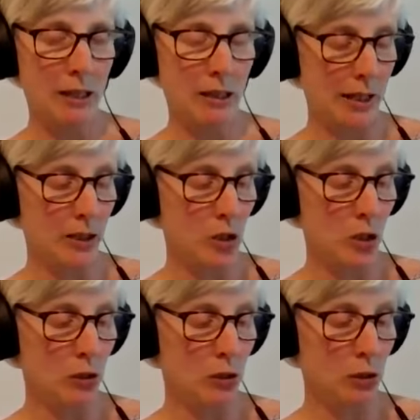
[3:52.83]
like a
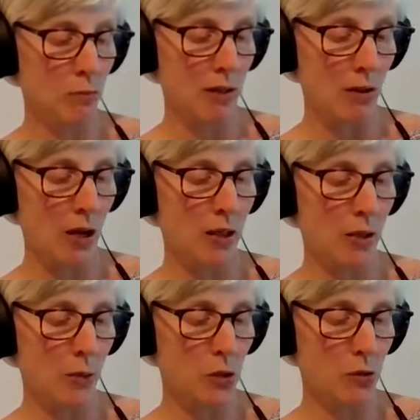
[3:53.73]
dulled mirror,
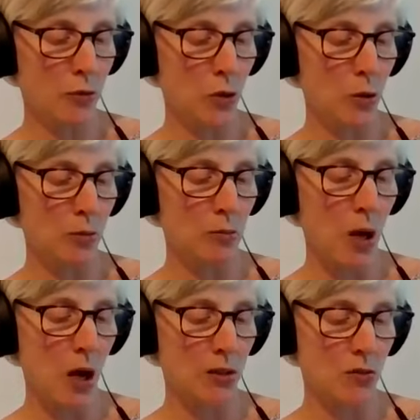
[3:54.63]
which formed
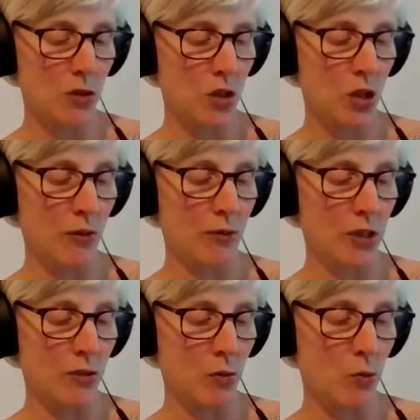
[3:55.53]
part of the
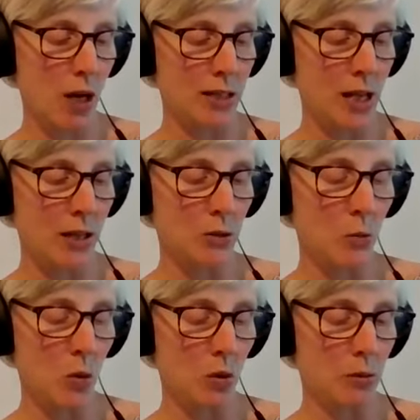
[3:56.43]
surface of the right-hand
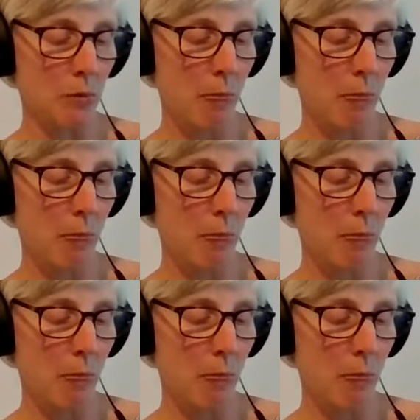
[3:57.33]
wall.